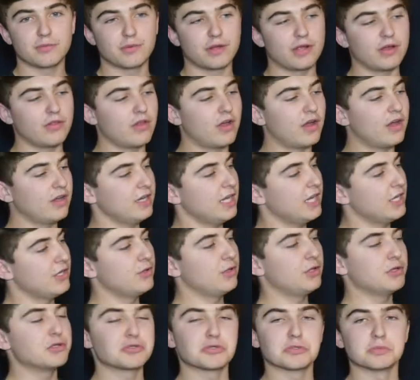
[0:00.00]
rail on, and you
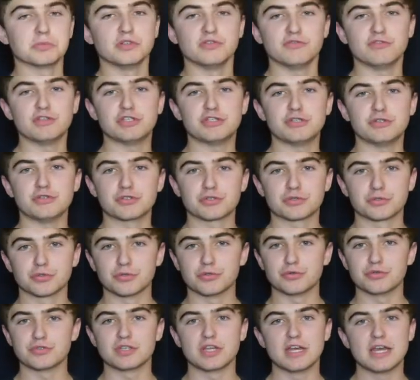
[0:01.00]
can just remove these two
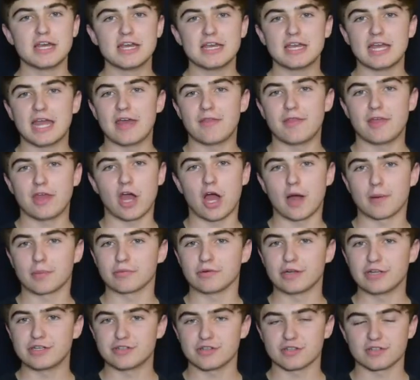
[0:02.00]
screws, and they
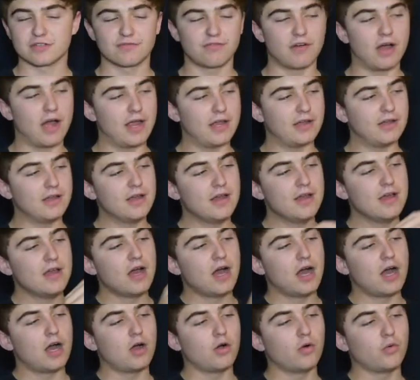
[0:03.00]
operate just fine.
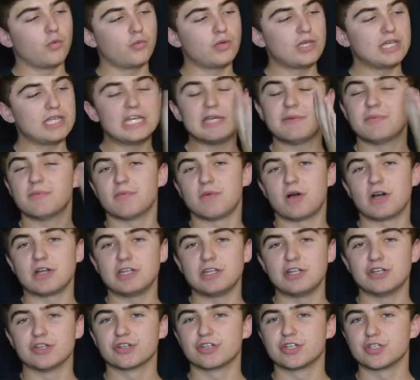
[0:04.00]
We keep them on
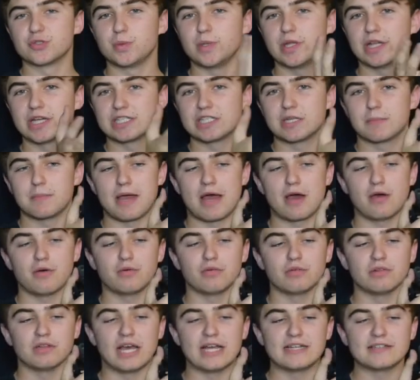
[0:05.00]
here because we like to
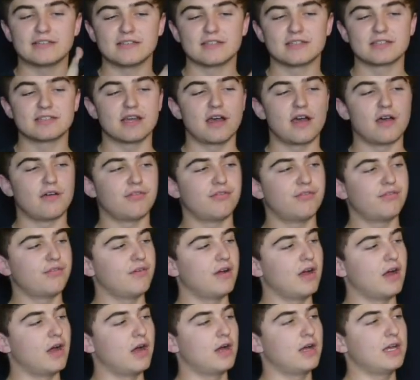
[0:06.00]
mount lights and stuff.
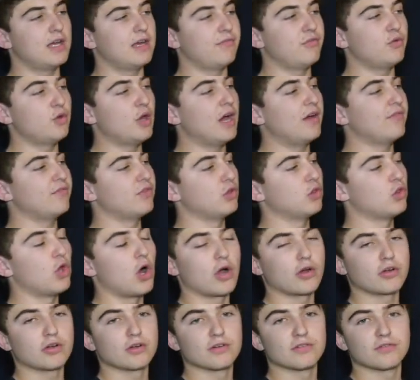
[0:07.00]
If you have the
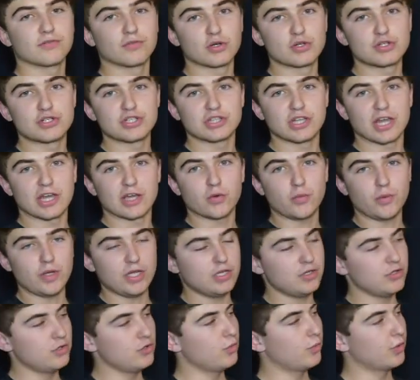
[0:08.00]
longer version like we
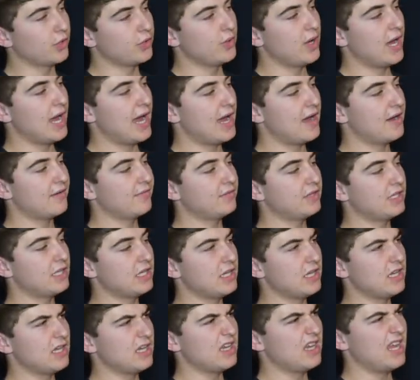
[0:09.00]
do, where you have
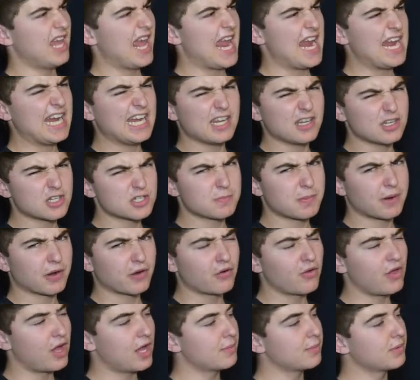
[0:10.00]
the 8-inch
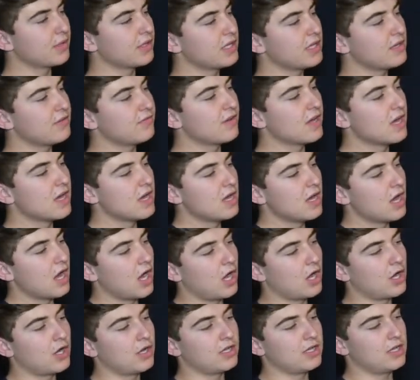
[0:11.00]
barrel, I believe,
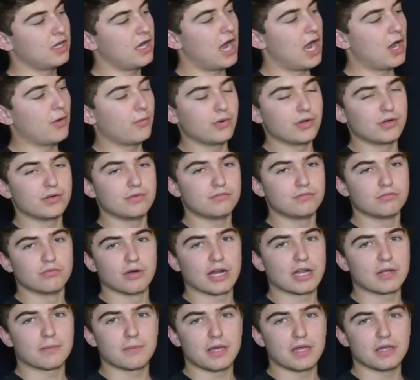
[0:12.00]
I would
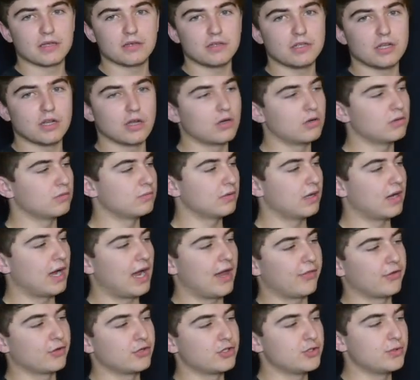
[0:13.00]
recommend,
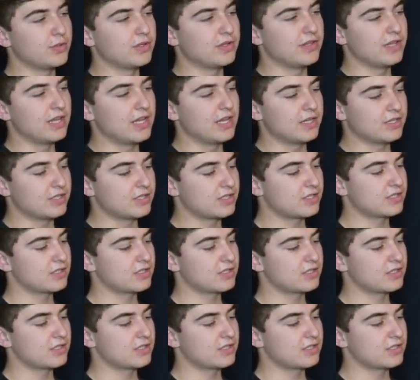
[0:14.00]
either doing this